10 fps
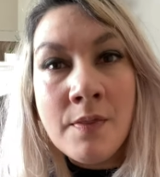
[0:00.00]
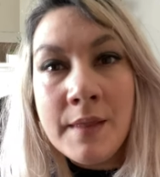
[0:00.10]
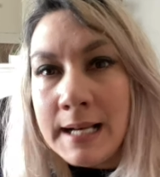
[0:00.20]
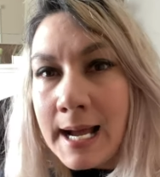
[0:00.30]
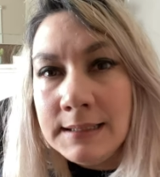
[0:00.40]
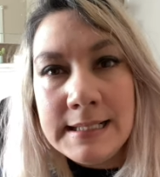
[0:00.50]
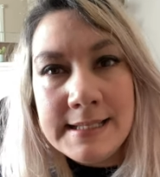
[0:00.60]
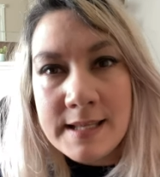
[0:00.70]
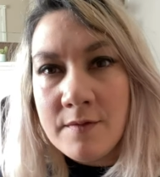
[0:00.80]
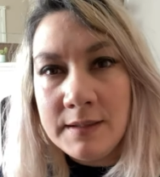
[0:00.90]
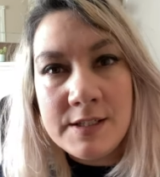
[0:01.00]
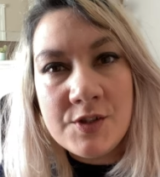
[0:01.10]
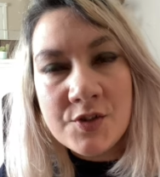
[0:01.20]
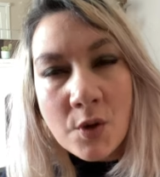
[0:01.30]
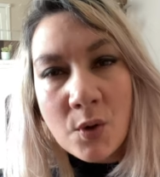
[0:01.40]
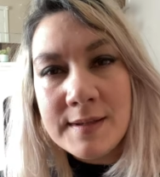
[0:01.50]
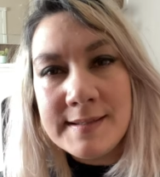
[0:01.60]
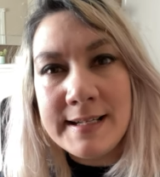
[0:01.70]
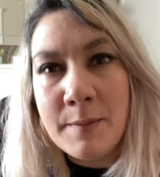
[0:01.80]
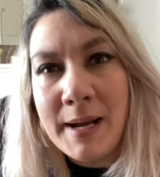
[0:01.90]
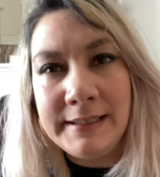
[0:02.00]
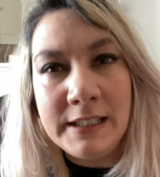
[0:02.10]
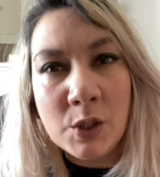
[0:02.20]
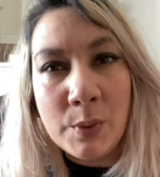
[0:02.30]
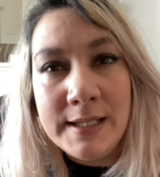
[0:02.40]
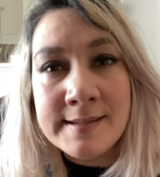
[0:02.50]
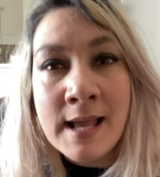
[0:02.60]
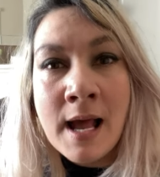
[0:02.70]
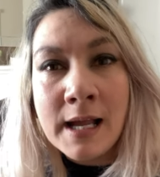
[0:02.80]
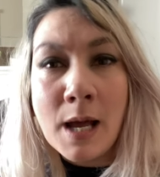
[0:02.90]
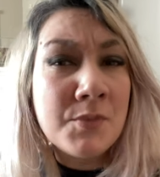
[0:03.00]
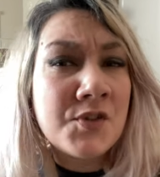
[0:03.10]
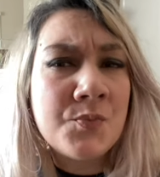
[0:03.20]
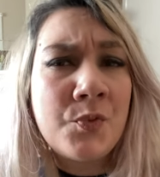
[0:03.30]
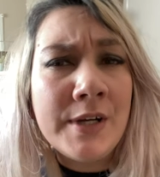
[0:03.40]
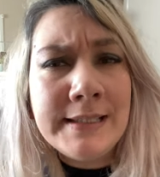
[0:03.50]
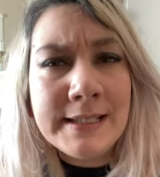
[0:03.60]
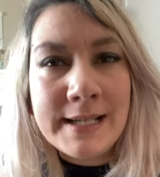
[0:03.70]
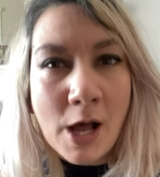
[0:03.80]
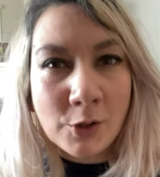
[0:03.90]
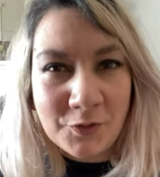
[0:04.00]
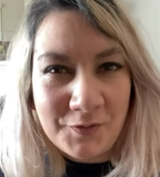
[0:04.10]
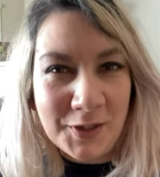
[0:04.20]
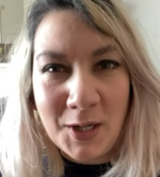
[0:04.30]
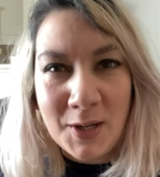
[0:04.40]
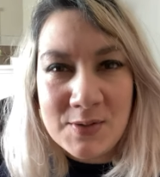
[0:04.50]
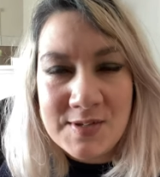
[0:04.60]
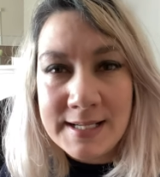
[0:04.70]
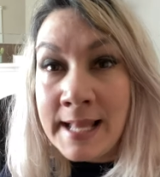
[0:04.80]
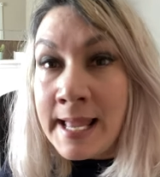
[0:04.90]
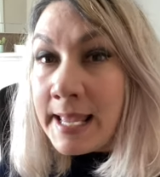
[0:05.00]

the 1970s saw the cinematic queens come sprinting out of their closet,